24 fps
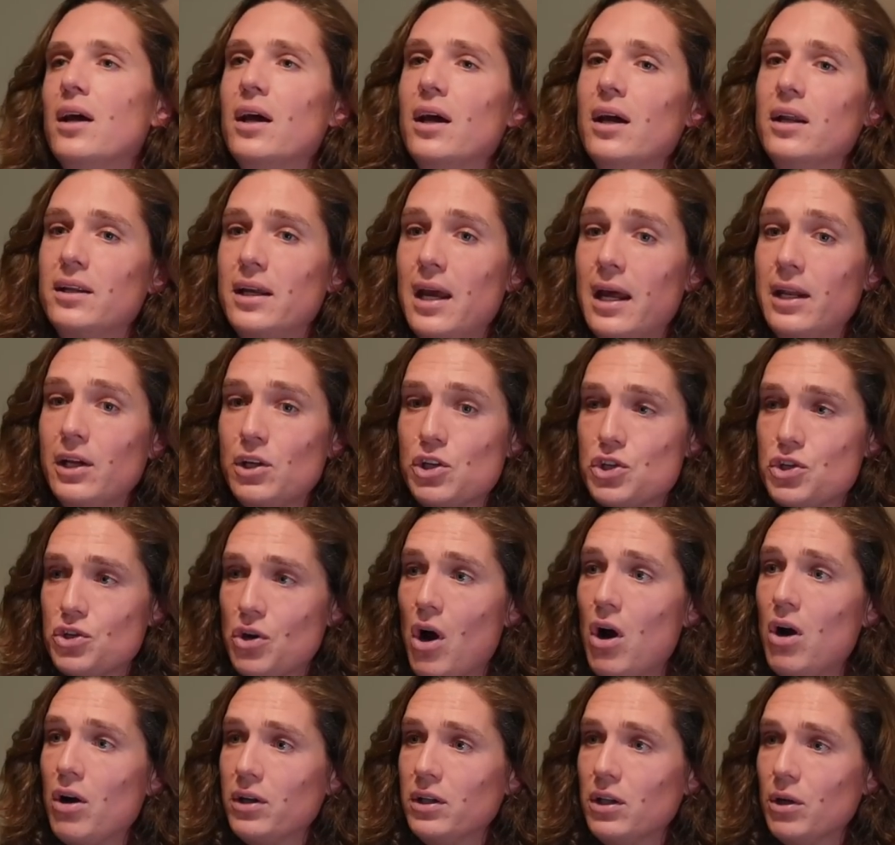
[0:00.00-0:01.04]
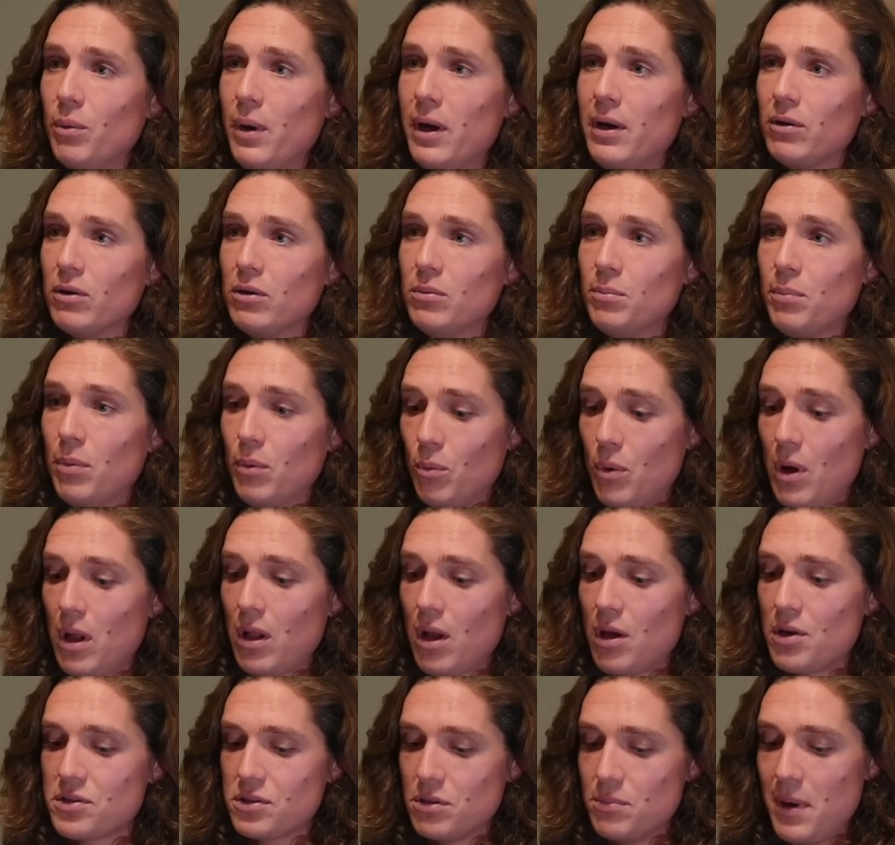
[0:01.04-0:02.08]
and getting strong in the weight room, but while
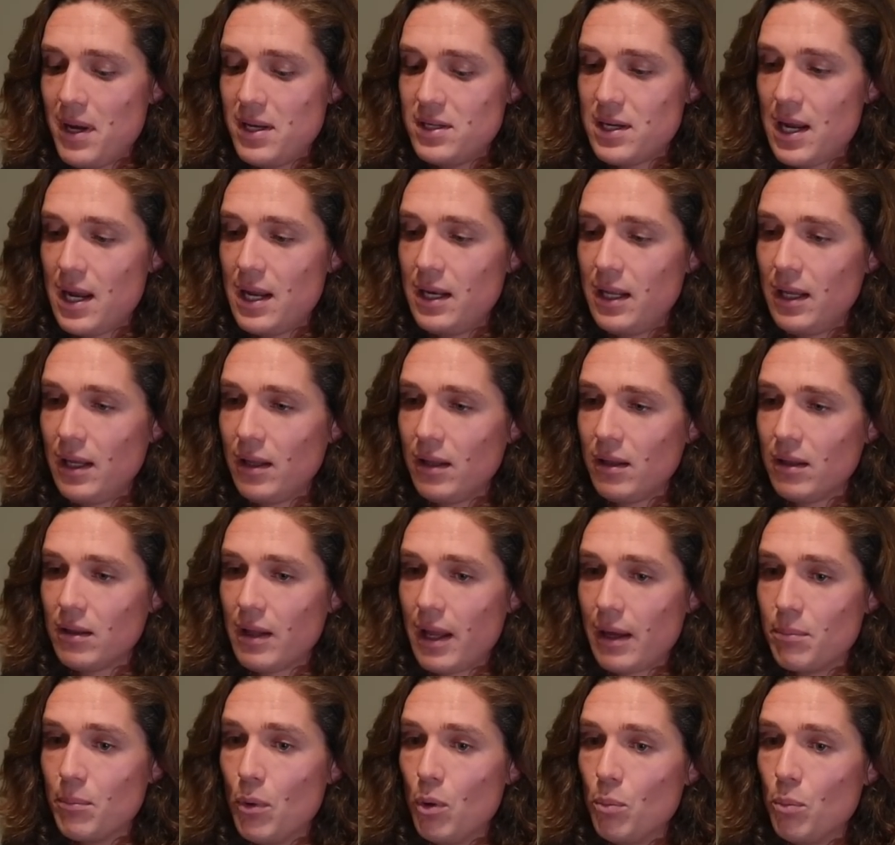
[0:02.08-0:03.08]
also maintaining like